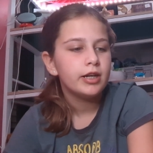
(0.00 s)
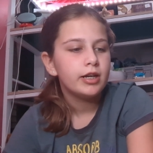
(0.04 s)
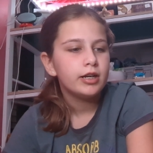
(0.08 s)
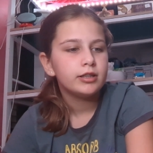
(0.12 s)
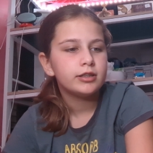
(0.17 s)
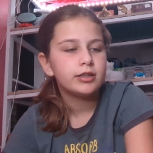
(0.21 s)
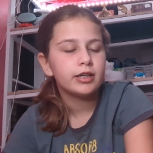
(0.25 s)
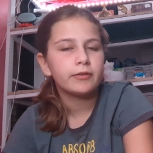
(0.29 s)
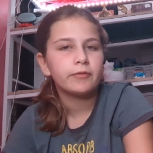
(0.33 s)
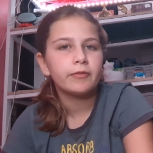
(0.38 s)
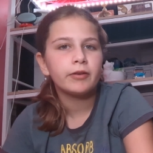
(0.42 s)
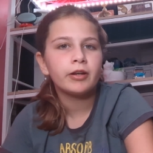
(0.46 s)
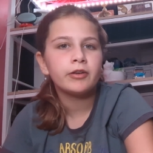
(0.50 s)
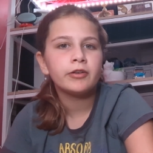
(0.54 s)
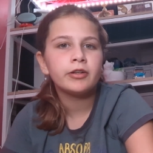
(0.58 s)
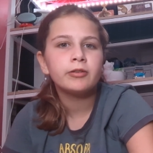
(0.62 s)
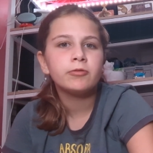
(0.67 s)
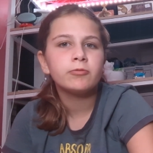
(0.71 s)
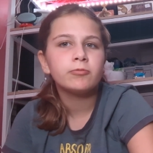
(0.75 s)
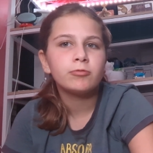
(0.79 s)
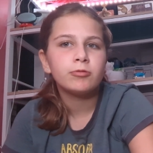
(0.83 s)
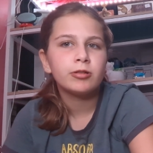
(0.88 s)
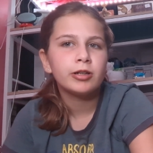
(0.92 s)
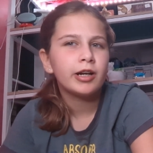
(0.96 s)
It's like very
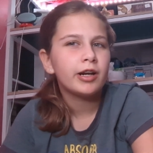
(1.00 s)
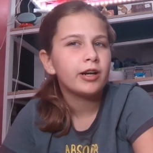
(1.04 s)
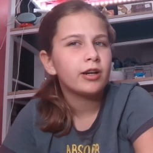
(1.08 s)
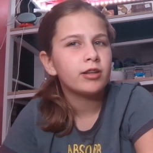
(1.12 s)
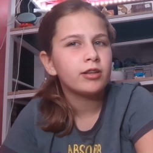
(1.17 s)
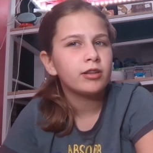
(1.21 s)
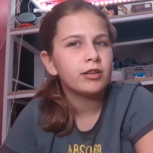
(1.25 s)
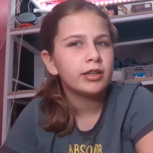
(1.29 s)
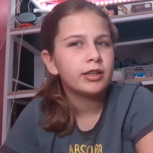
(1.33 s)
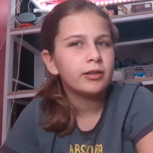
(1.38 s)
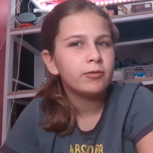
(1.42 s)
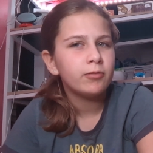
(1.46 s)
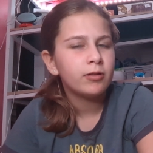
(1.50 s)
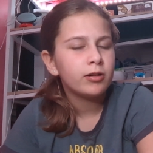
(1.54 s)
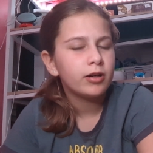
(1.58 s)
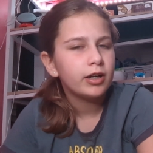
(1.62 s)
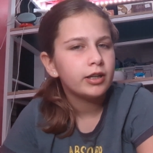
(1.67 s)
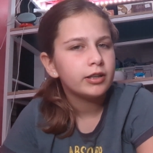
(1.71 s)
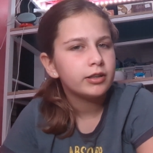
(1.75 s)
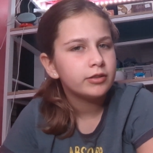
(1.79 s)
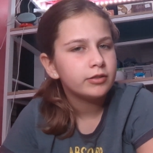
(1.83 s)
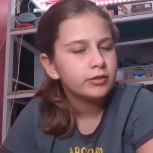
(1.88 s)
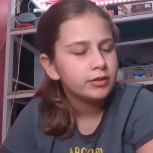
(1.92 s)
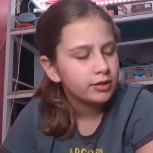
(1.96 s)
rarely will I
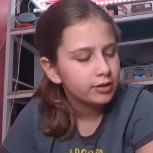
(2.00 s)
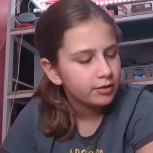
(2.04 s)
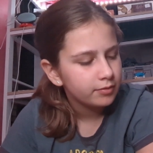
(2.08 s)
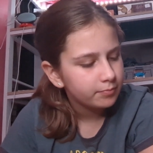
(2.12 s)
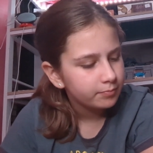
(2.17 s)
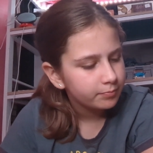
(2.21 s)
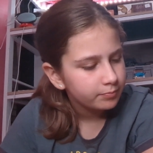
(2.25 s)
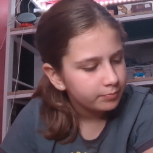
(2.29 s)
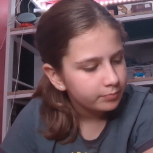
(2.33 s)
use it.